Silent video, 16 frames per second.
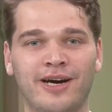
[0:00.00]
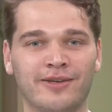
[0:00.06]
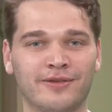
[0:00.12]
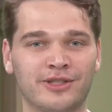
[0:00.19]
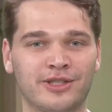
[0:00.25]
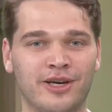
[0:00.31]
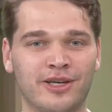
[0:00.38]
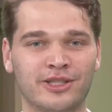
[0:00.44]
out
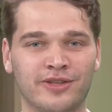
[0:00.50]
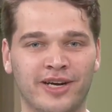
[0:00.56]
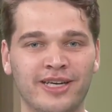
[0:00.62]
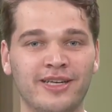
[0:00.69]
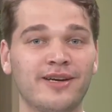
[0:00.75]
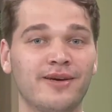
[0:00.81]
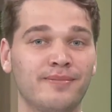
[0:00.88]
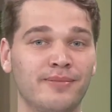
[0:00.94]
of Star
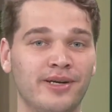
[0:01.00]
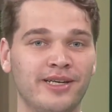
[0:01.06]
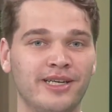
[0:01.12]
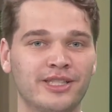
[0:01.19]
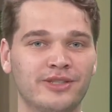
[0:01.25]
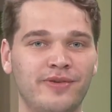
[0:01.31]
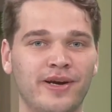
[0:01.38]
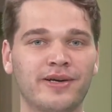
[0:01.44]
Trek, but
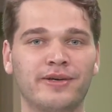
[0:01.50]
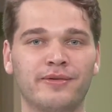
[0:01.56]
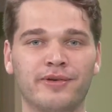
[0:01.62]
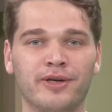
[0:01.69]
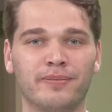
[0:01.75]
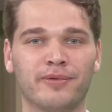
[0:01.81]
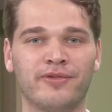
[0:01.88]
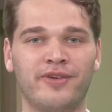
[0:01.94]
it is a very
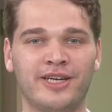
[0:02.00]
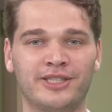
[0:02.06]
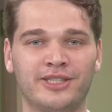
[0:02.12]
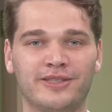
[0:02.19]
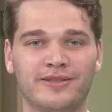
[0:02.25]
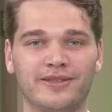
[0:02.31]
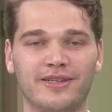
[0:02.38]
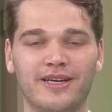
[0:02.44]
real
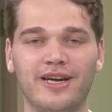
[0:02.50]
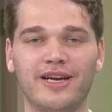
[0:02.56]
profession.